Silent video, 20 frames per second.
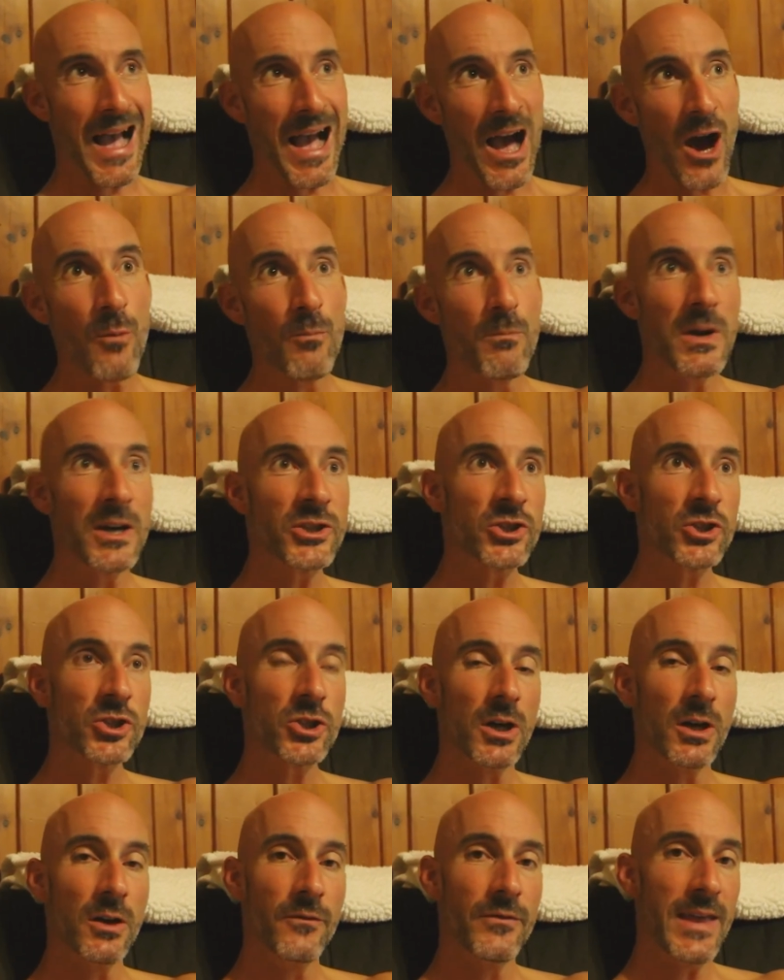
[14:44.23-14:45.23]
How much
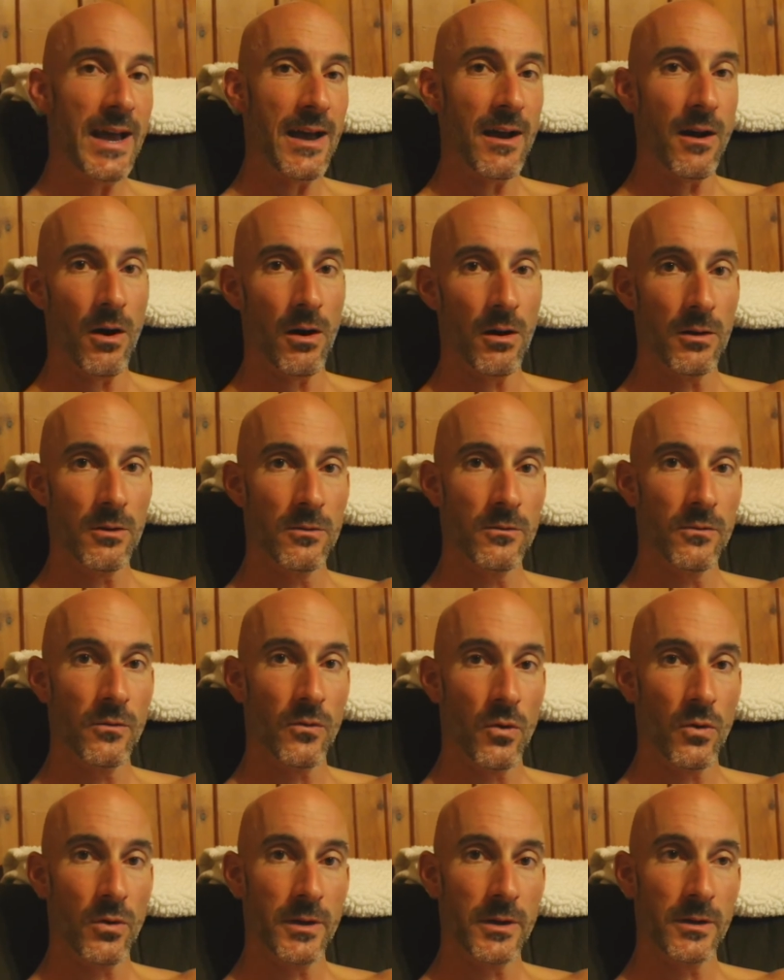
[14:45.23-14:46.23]
of that olive
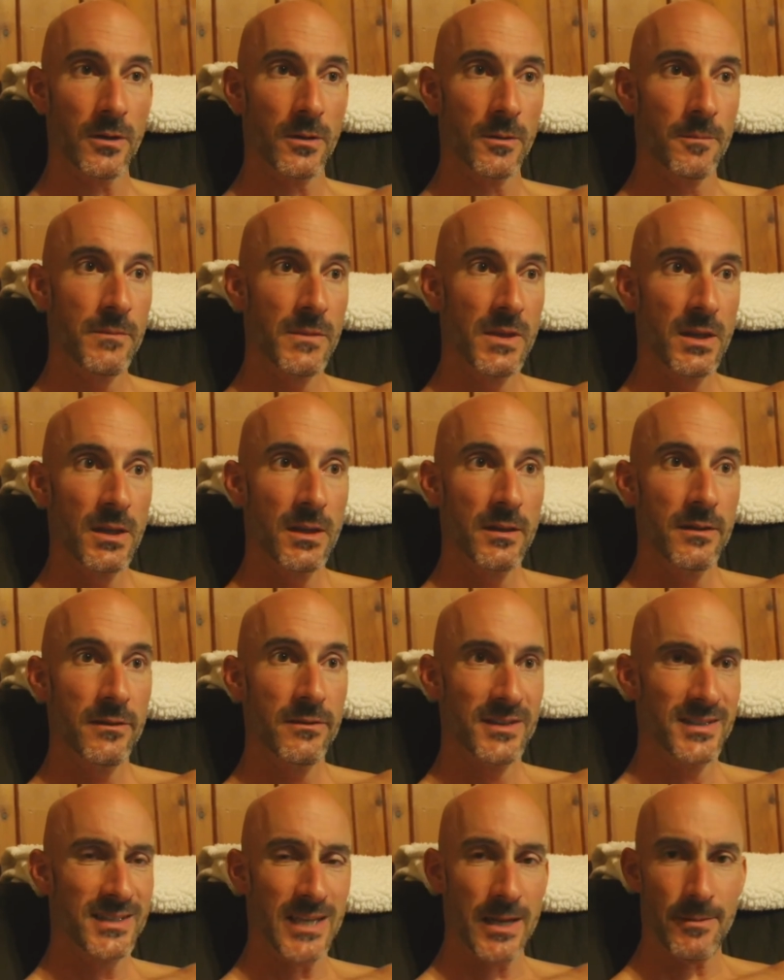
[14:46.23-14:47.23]
oil
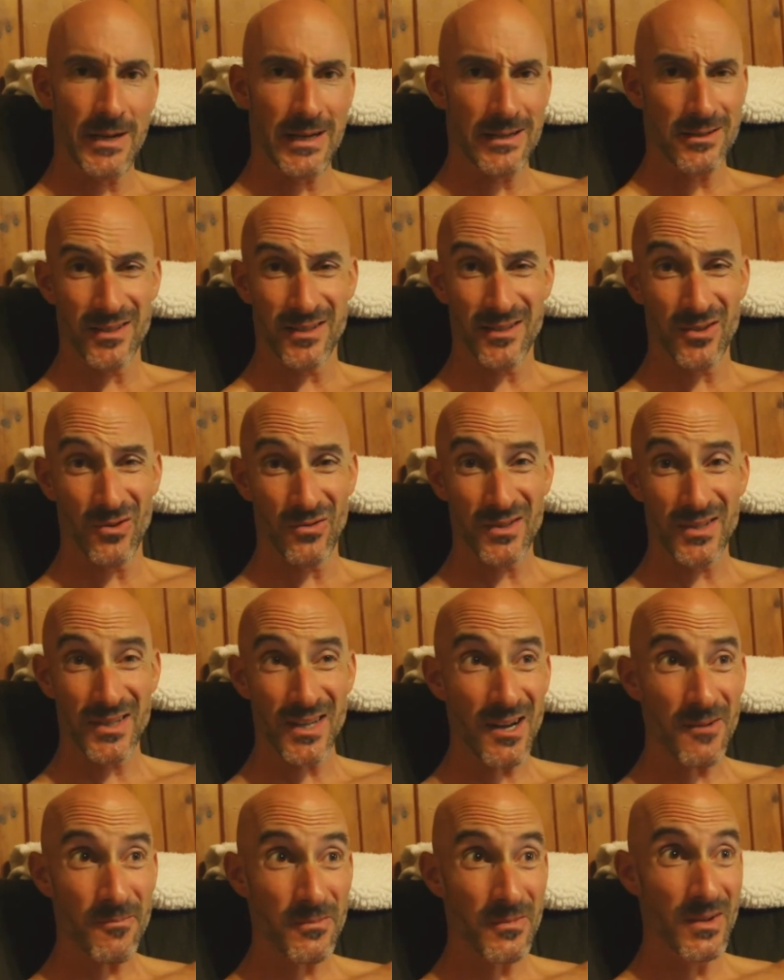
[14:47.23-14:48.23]
the salmon actually soaks
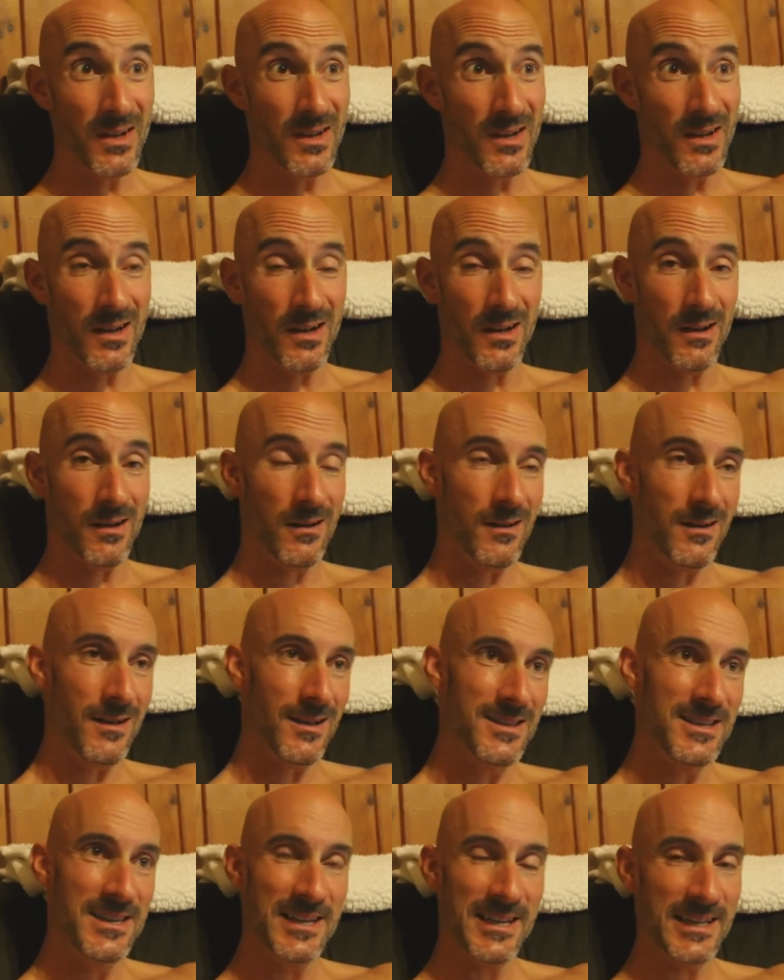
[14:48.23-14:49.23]
up, uh,
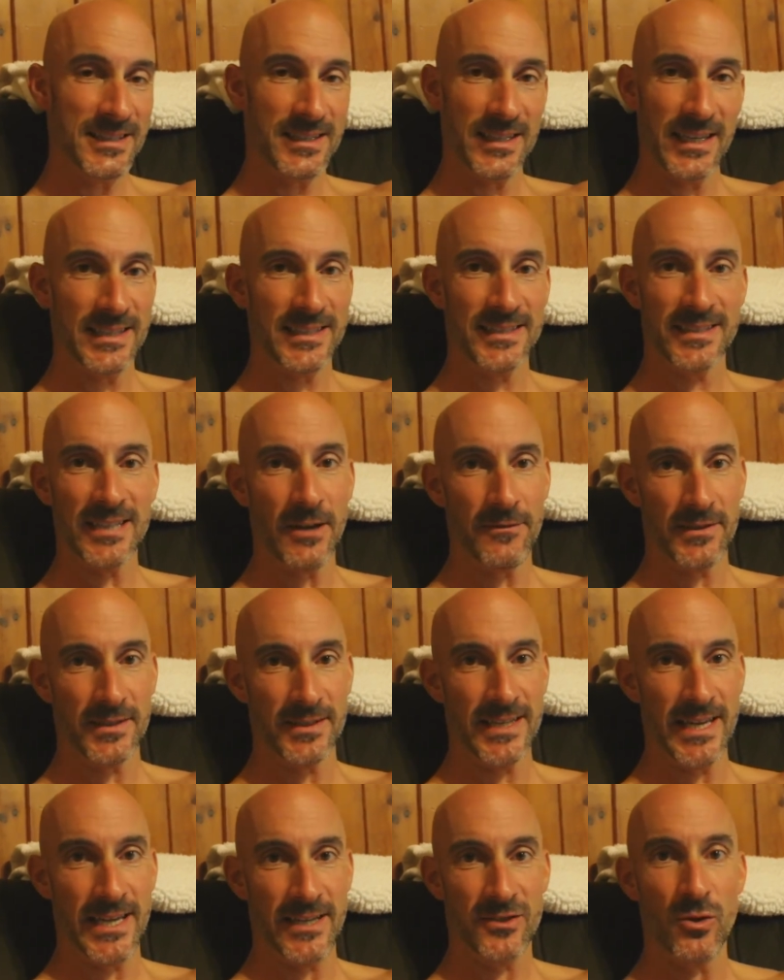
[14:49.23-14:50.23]
it, it's tough to say.